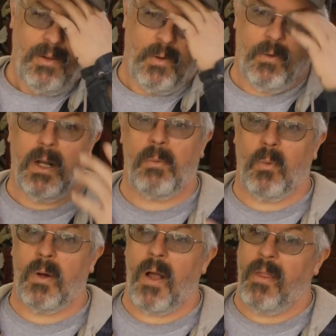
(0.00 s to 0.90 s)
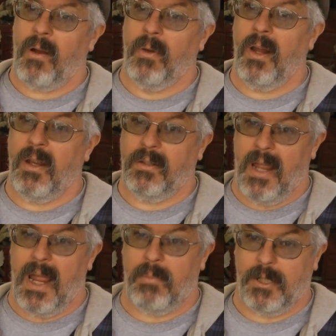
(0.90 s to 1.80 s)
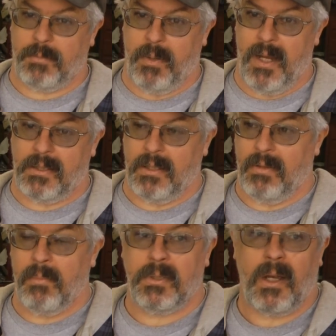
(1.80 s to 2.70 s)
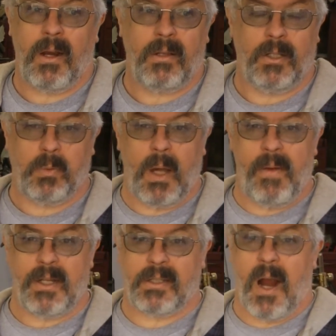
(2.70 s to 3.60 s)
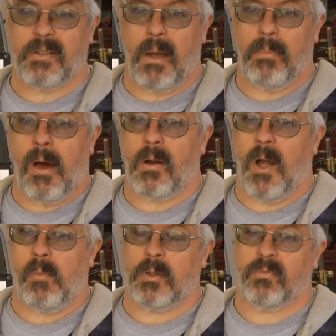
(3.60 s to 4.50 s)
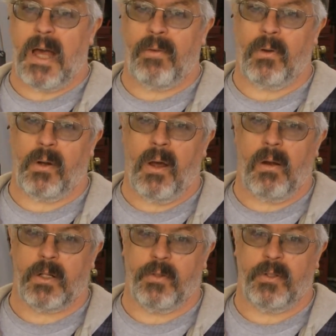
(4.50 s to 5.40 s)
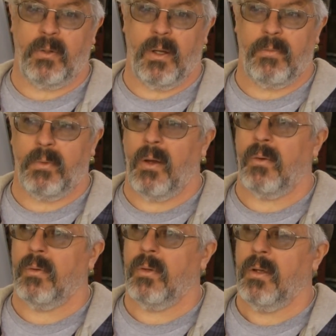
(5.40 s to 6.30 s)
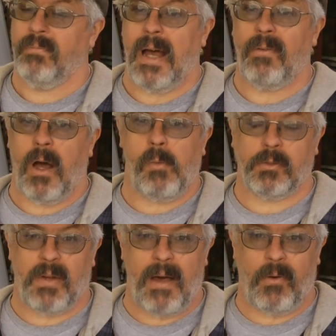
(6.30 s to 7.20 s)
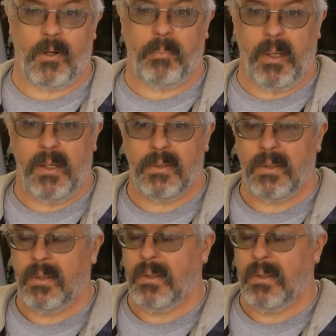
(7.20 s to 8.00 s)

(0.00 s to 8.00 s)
well, number one, they're really damn expensive. Them tires, the 12-inch tires I bought are almost $500 for 2 of them. No, almost $500 a piece.